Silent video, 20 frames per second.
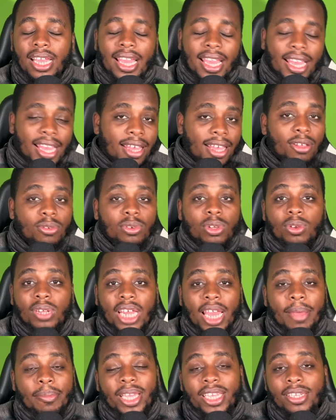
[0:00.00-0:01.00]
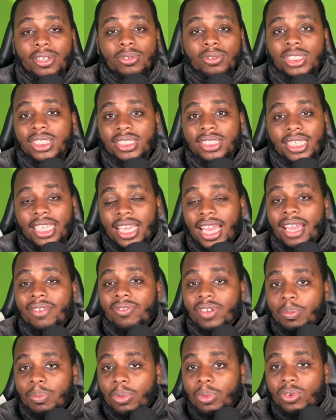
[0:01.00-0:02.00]
Hell no. That means you just gave
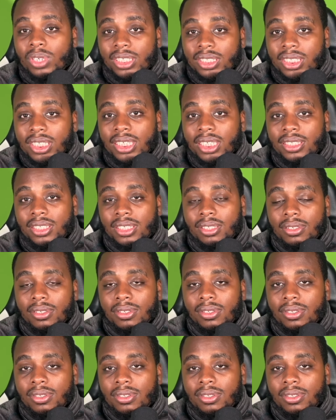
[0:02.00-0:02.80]
up on the season.